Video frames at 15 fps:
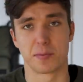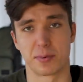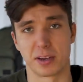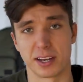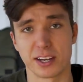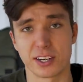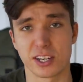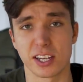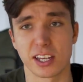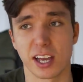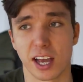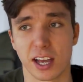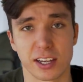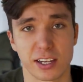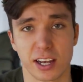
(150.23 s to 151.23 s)
But
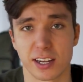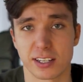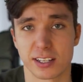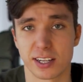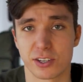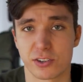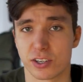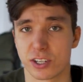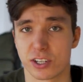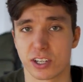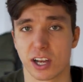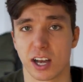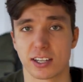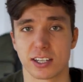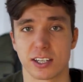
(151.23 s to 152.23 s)
initially, I literally just
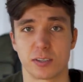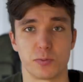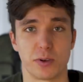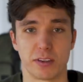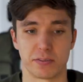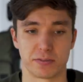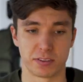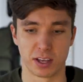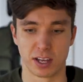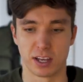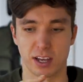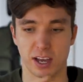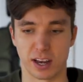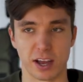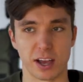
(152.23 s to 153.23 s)
started with
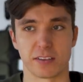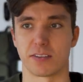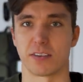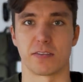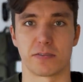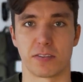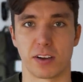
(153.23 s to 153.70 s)
an iPhone